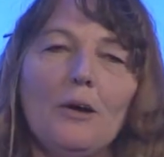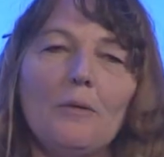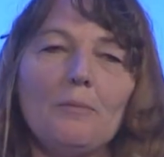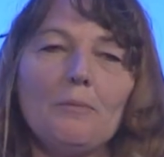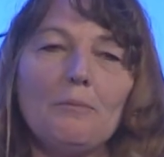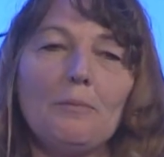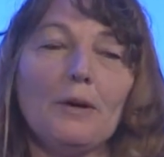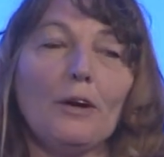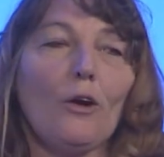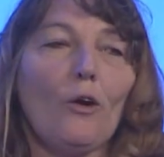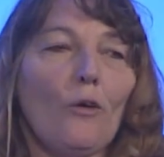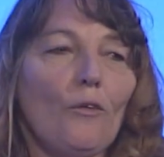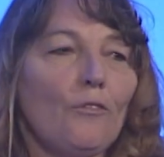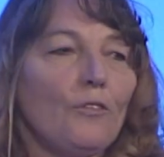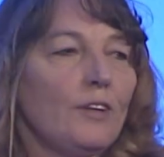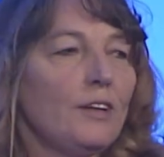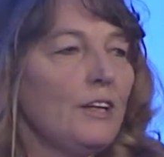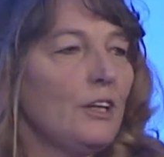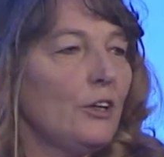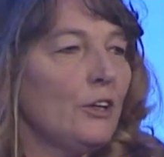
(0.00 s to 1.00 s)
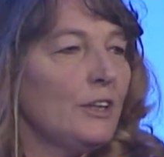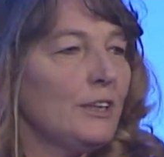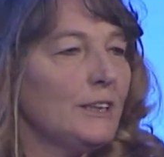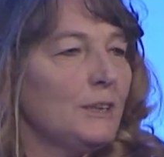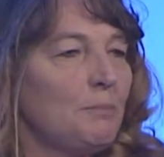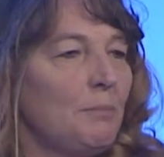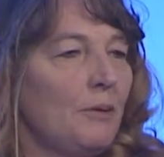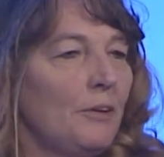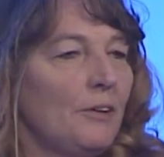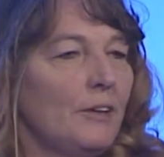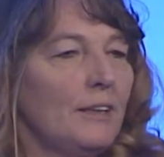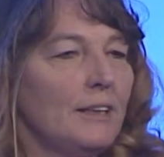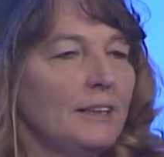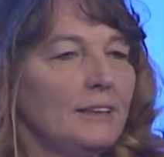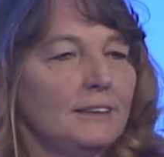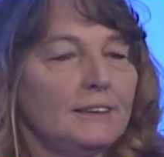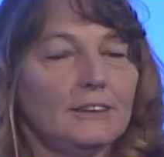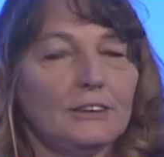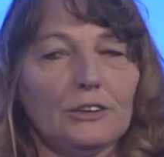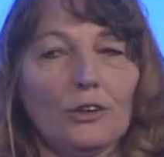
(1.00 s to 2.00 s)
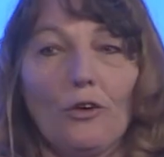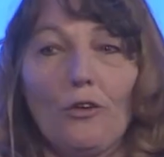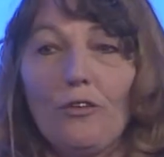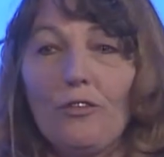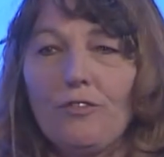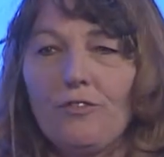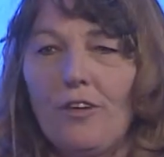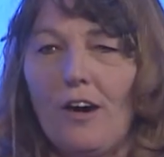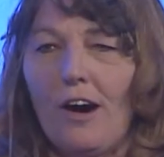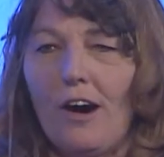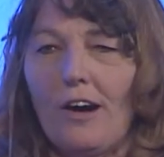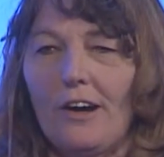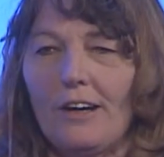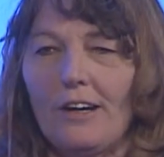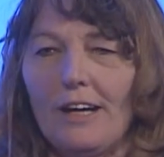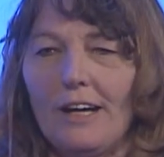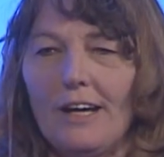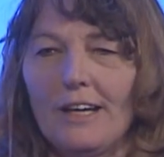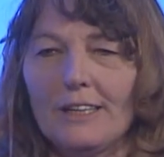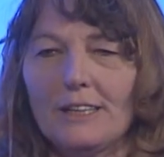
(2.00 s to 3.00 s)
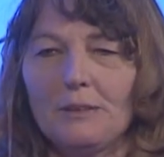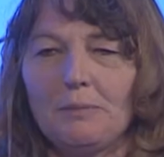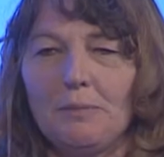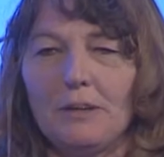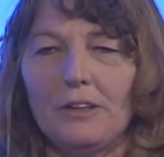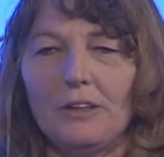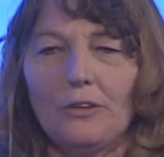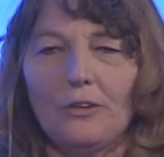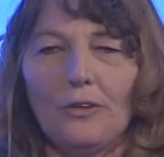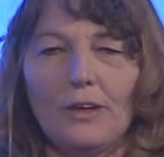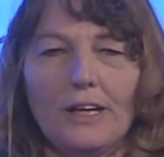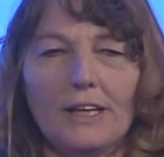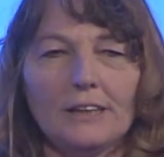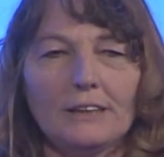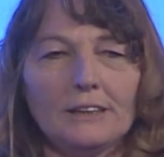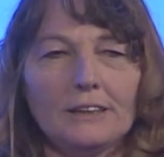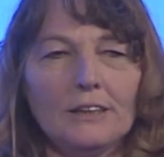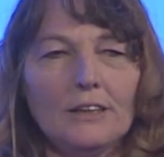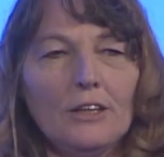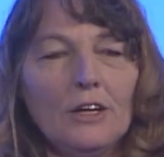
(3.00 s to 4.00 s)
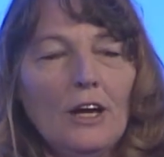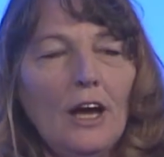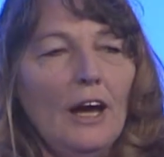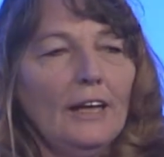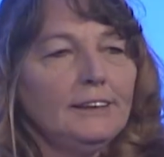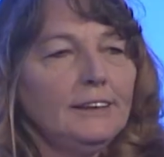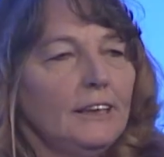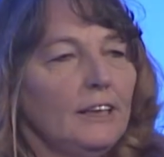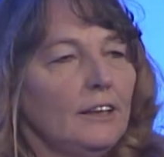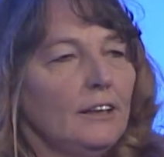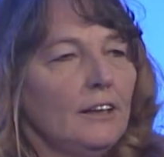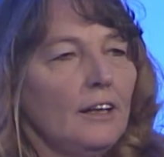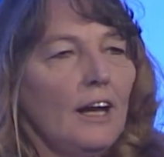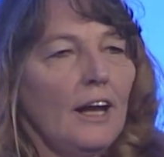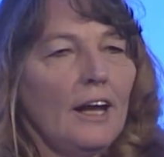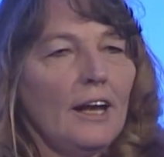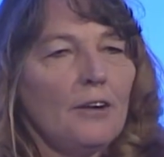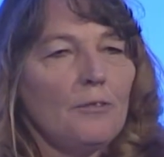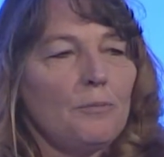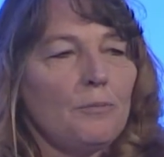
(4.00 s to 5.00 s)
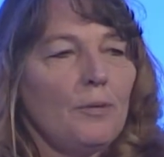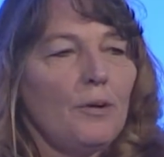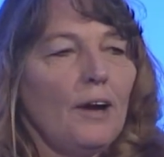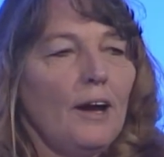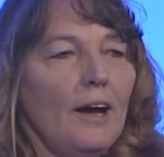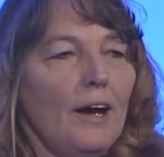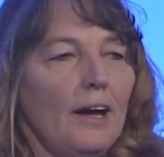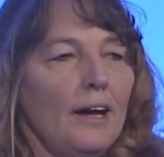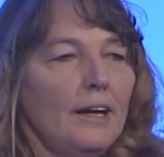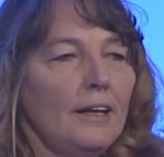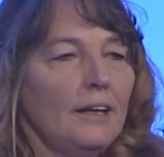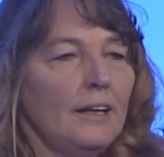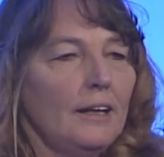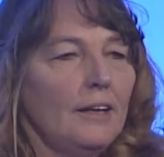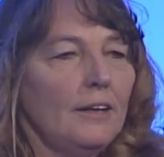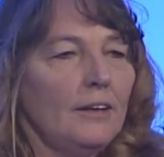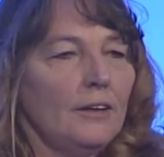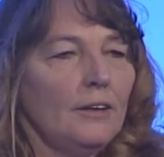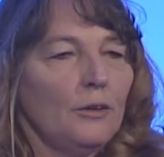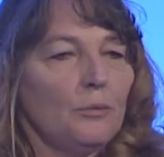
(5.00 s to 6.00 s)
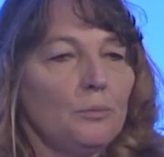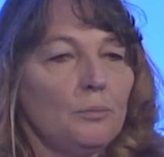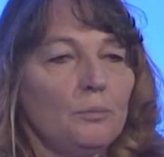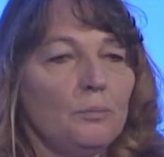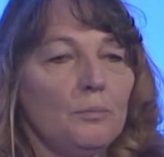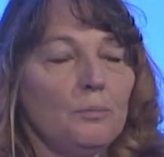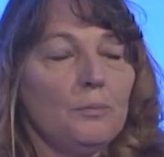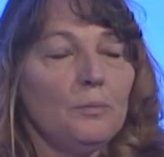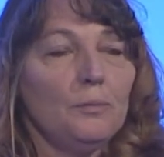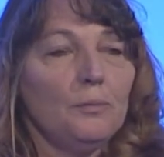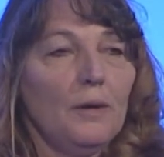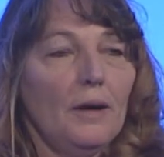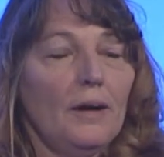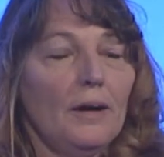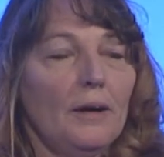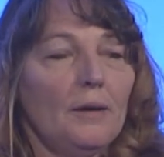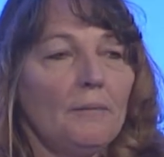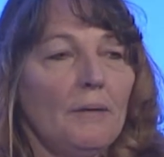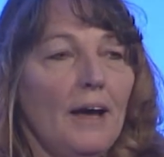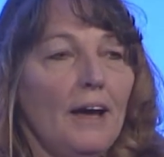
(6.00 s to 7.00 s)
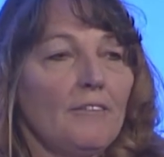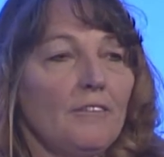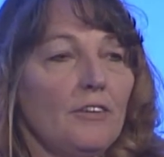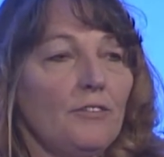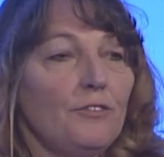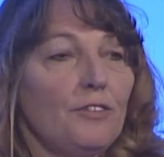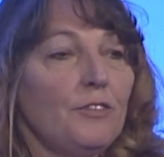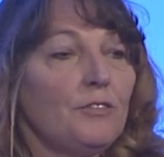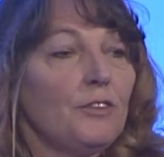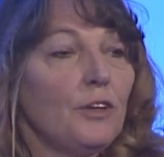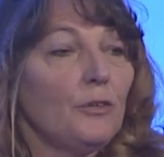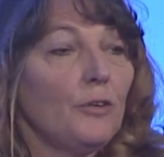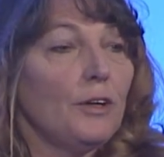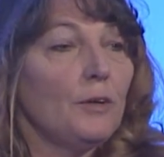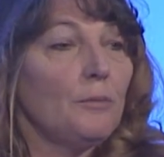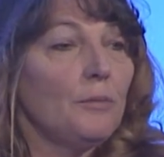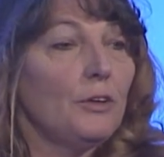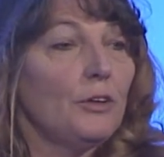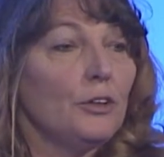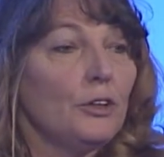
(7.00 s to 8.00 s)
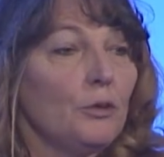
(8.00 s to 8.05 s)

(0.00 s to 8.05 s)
But hopefully your experience so far has been great. I take a lot of pride in having 51 million